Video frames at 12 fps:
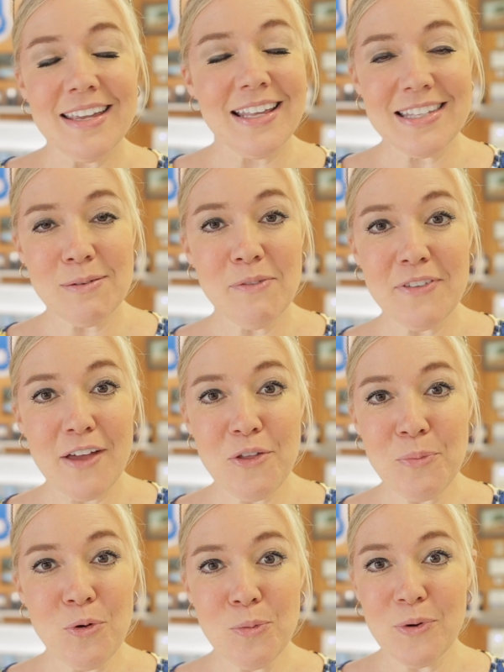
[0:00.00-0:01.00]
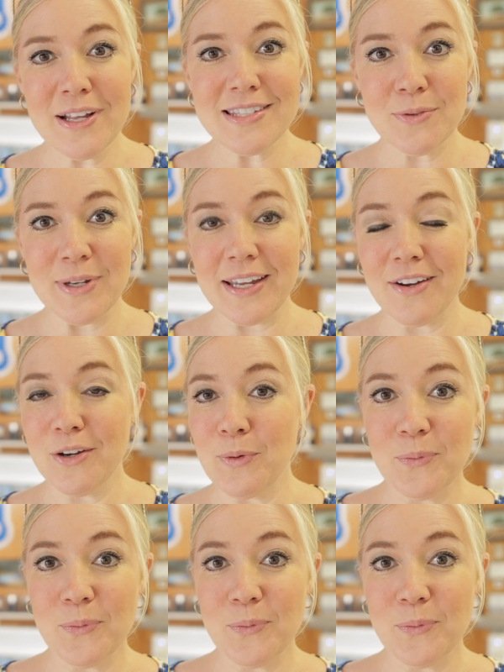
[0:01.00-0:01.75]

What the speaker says: In some of the other pool brands that we carry,